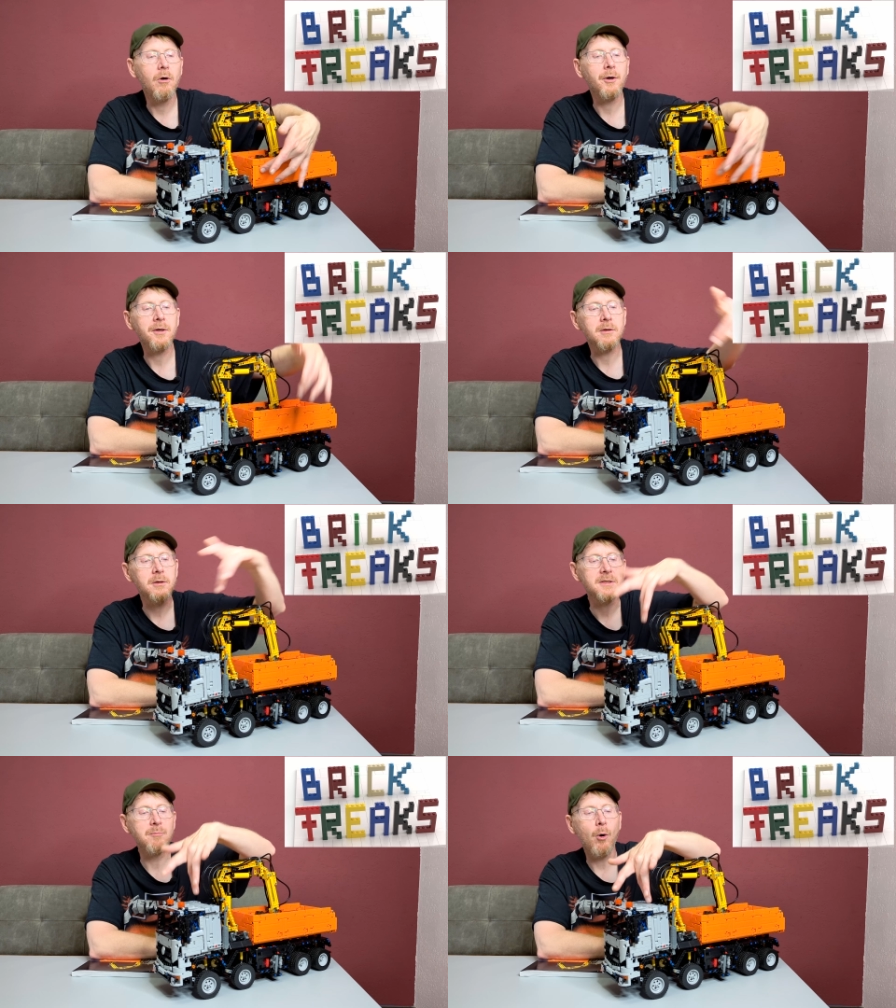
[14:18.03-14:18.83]
or
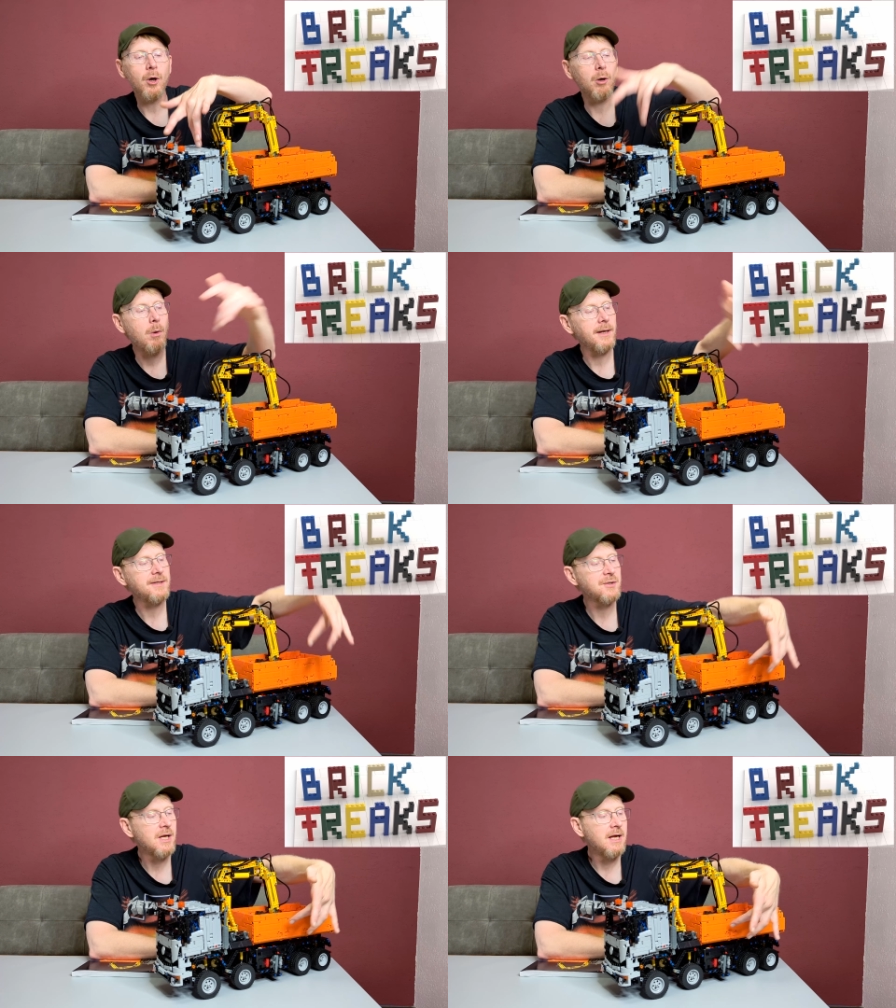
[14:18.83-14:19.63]
the smaller
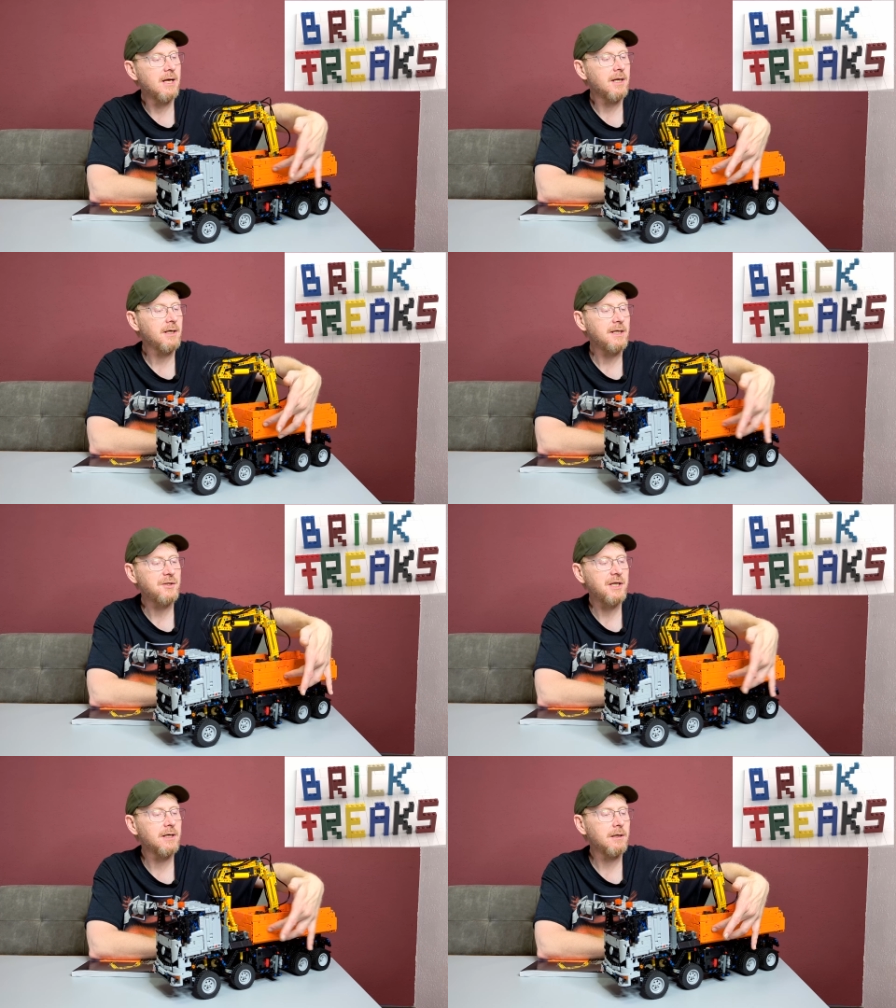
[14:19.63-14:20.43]
ones,
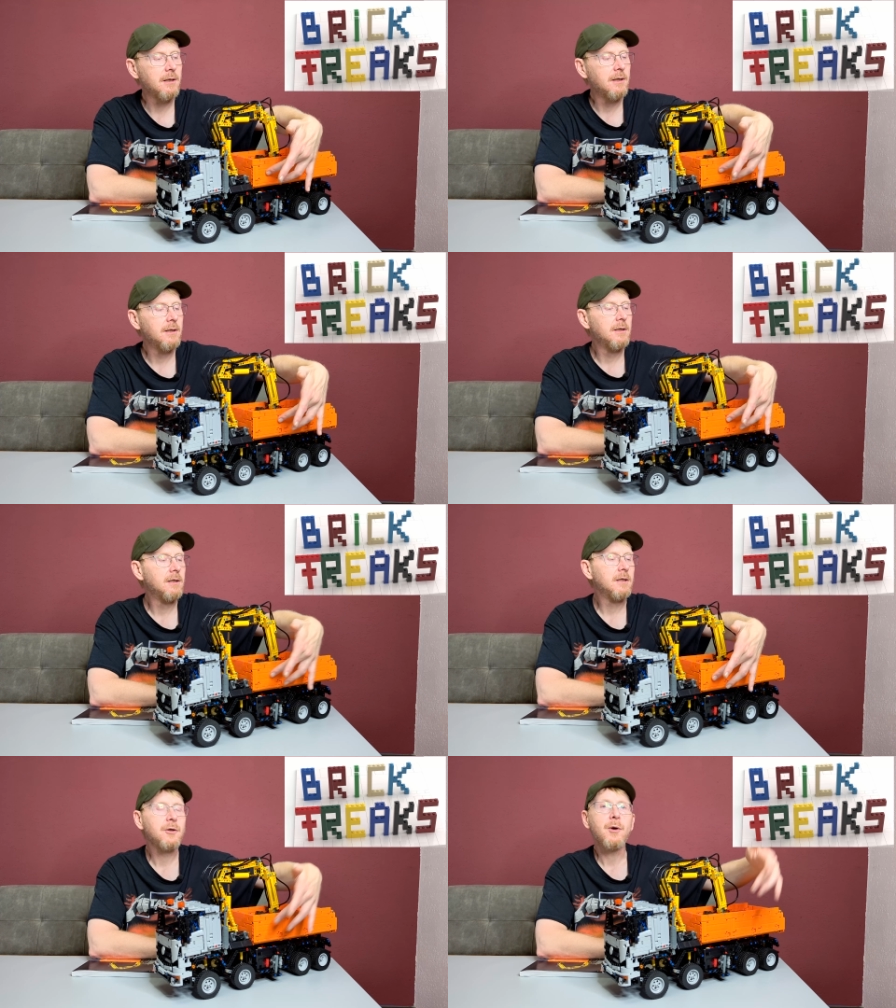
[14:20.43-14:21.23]
these here,
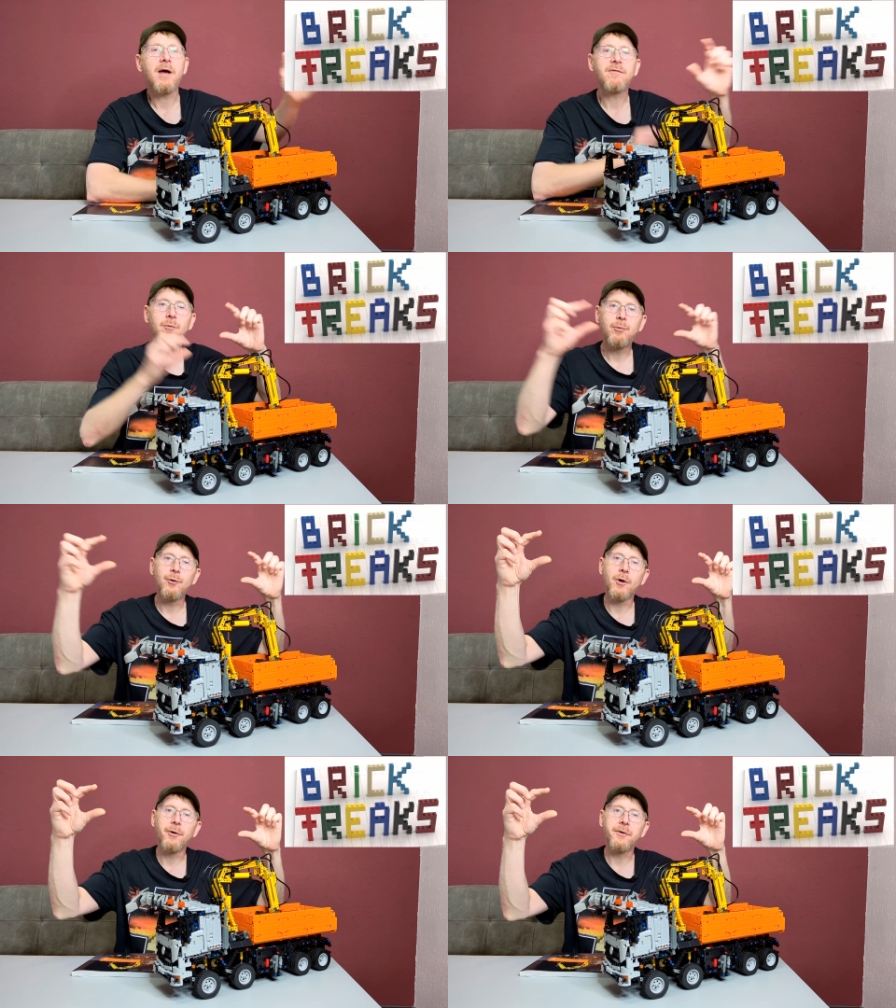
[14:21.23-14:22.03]
you have to
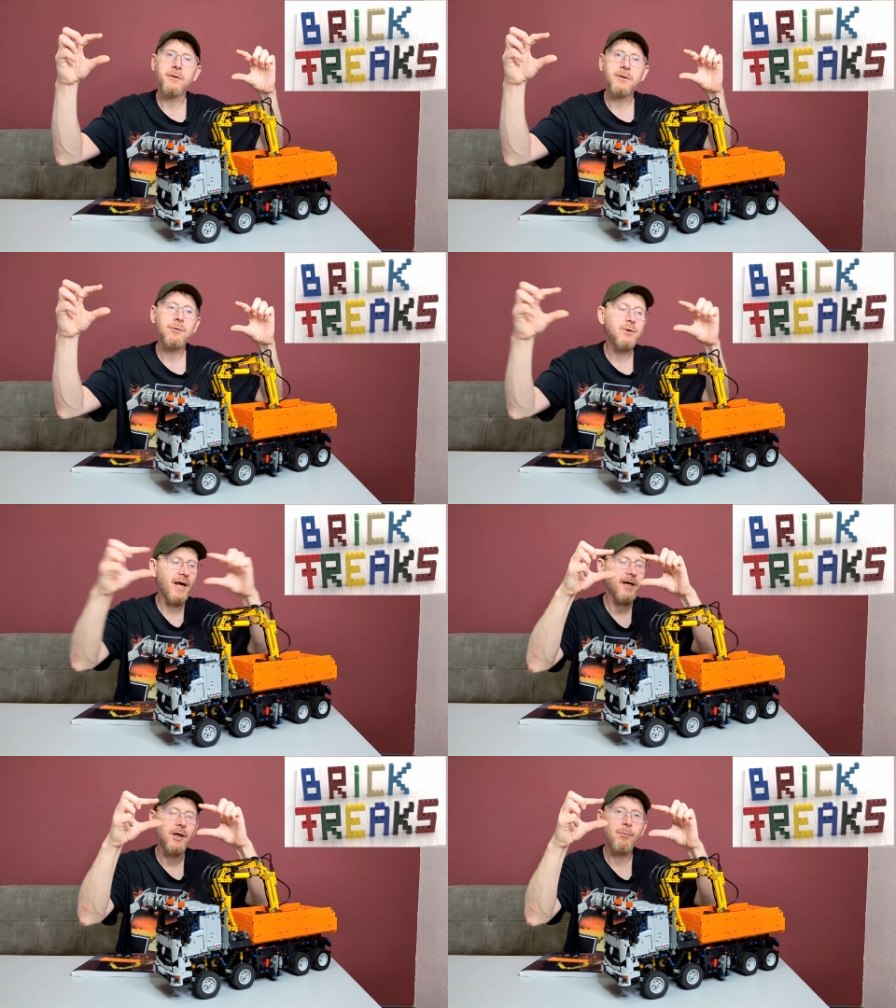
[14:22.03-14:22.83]
put on 2
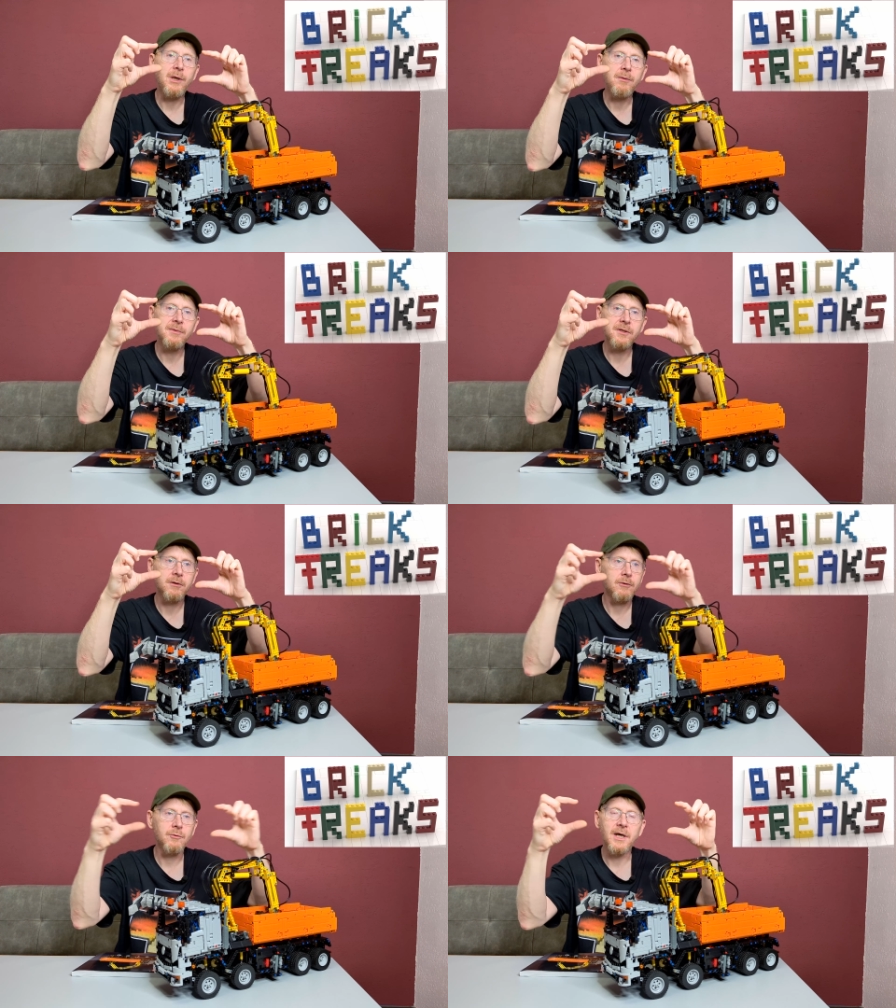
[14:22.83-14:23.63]
Technic
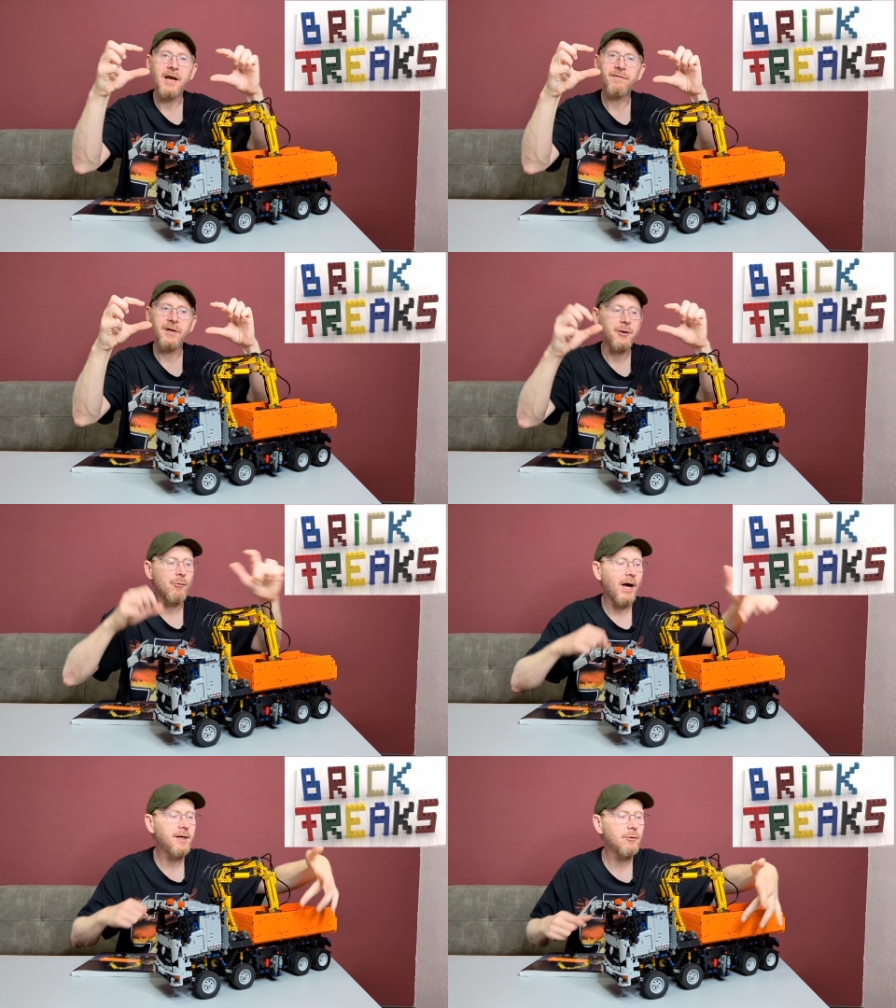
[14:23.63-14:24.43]
beams to the left and the
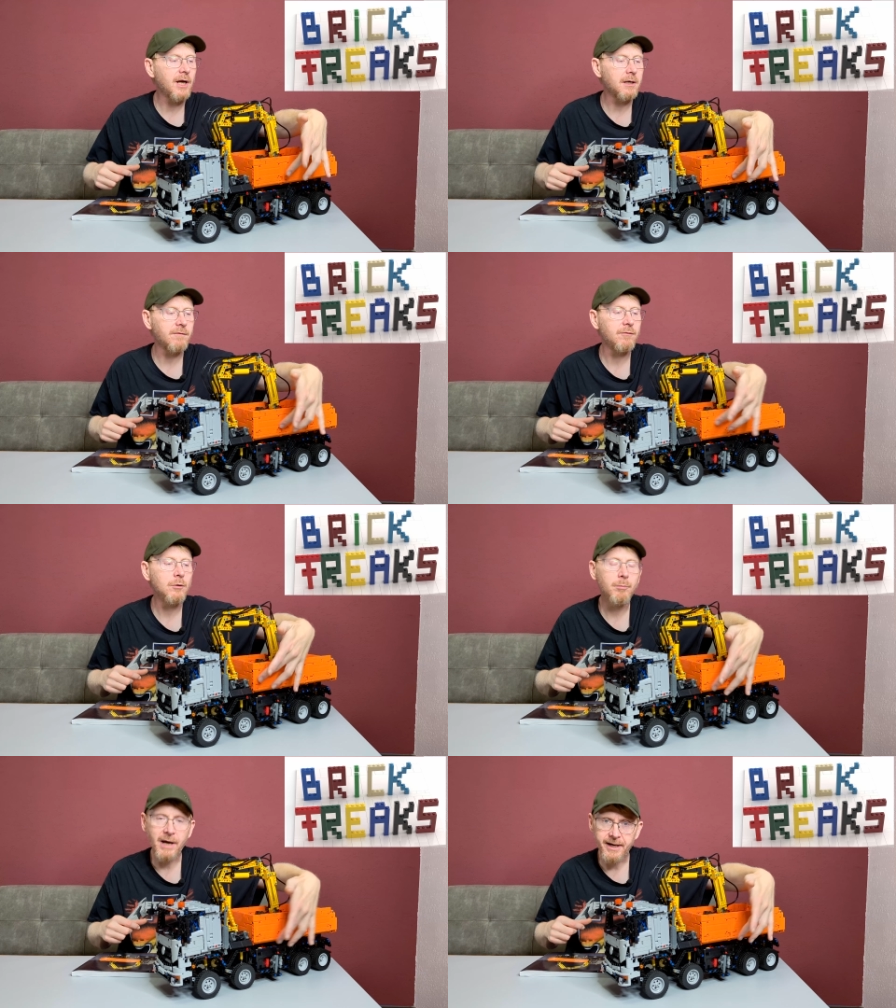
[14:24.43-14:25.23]
right to get a
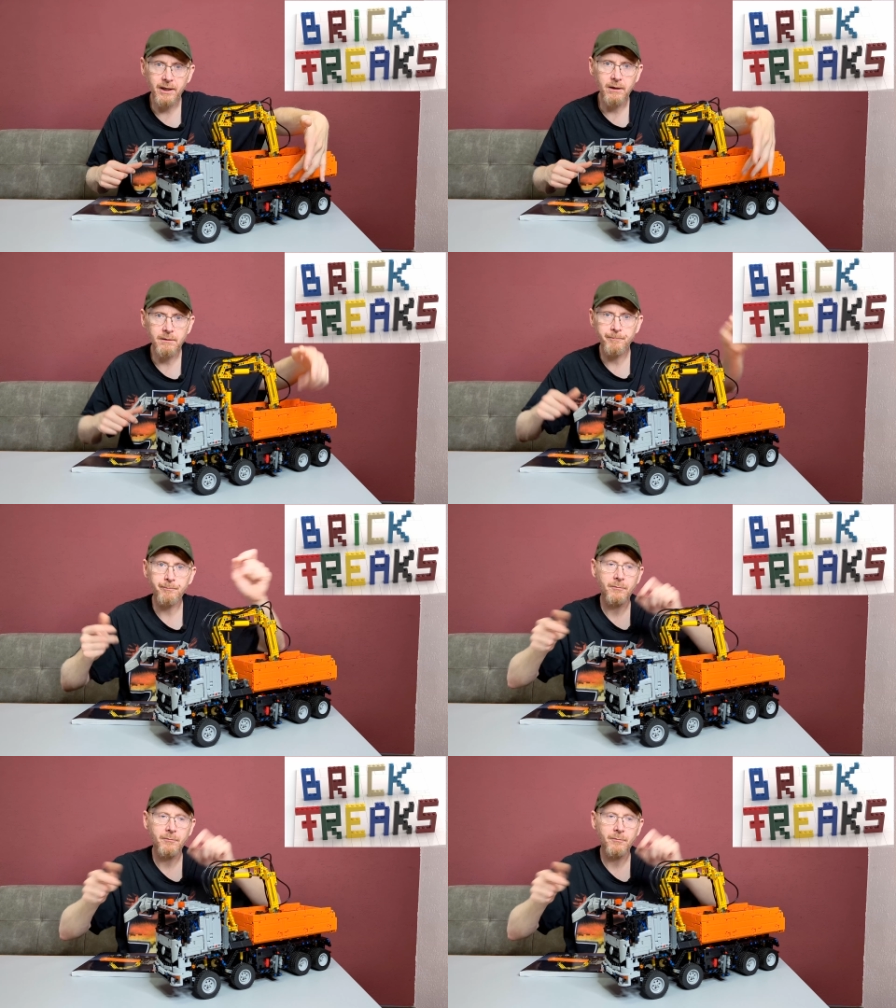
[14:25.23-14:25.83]
full panel.